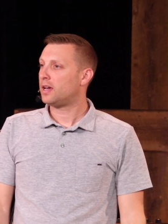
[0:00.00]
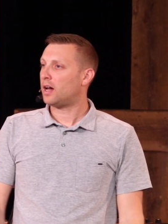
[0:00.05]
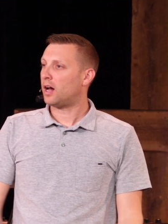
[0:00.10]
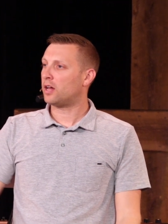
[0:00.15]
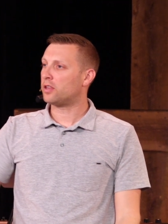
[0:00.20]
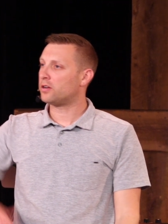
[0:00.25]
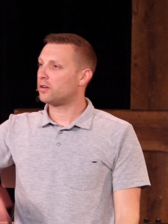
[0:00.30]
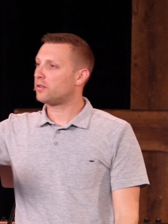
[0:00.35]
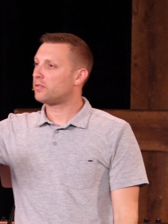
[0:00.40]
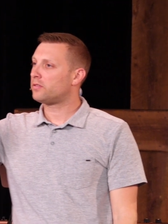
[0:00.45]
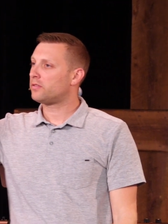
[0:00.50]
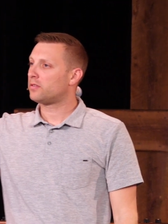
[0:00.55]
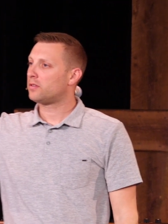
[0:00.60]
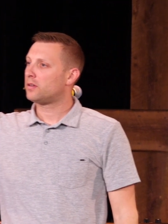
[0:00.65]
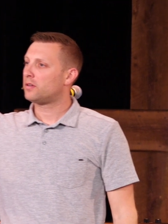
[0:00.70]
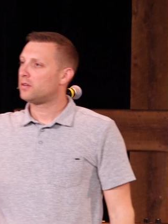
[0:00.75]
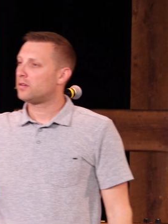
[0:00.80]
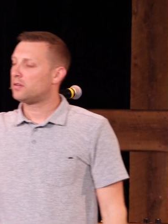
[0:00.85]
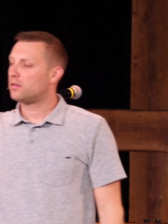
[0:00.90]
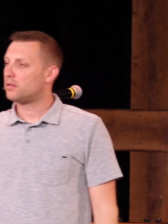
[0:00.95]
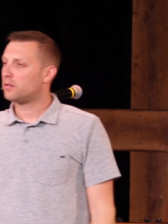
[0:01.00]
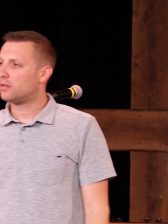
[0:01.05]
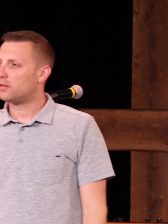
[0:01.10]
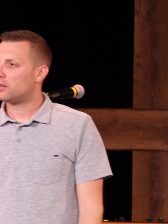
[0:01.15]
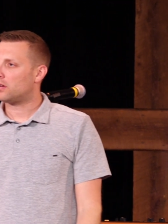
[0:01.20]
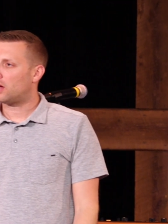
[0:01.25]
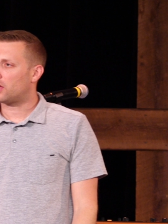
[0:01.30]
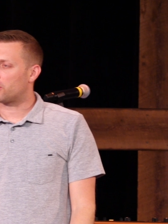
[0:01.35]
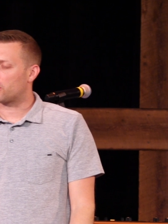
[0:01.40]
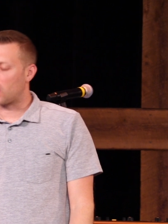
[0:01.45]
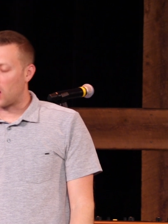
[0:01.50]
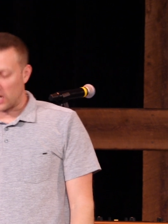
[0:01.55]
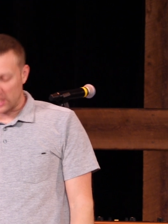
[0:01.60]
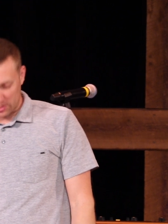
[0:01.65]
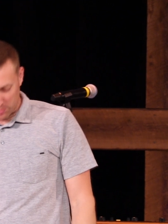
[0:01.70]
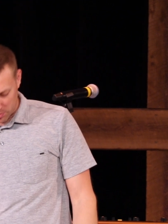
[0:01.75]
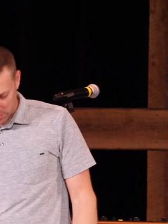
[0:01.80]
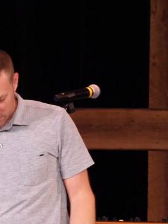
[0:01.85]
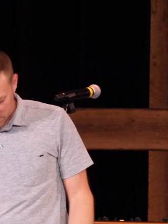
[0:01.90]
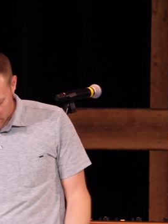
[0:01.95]
Others, other
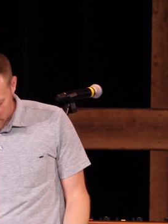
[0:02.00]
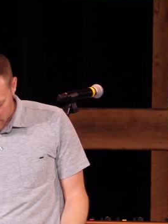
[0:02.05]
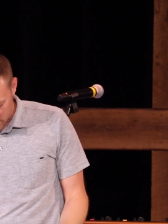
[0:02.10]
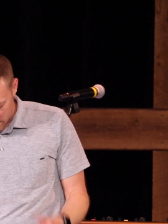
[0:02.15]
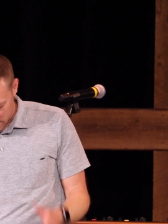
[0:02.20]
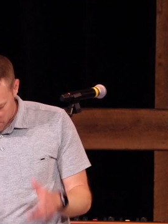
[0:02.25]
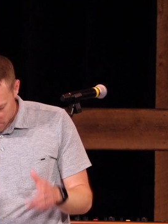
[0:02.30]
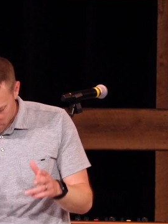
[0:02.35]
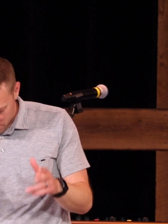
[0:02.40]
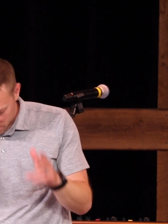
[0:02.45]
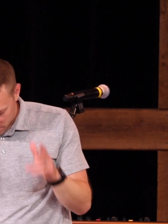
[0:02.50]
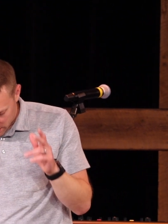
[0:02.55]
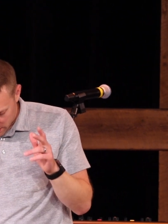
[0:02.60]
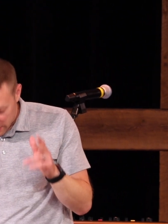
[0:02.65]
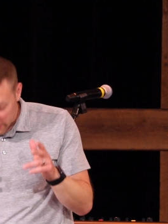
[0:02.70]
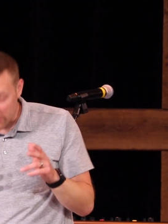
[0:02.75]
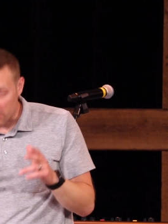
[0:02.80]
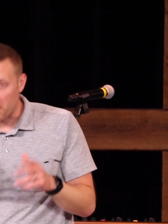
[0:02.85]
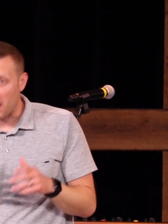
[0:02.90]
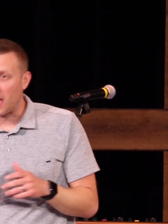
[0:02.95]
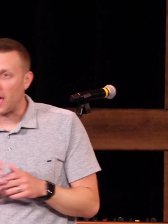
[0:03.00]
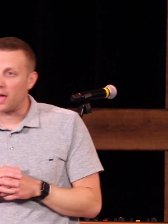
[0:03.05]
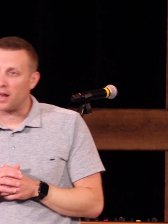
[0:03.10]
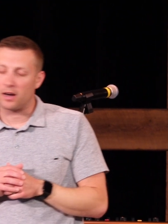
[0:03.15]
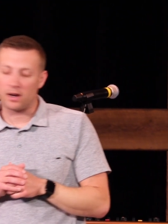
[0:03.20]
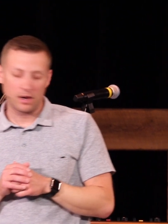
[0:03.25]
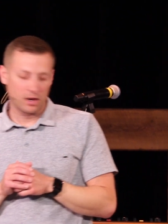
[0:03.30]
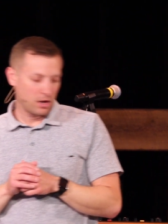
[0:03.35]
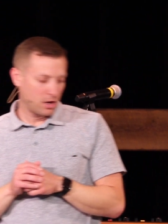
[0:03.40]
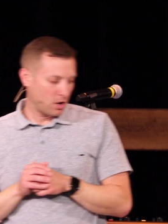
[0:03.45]
gospels say that truly this man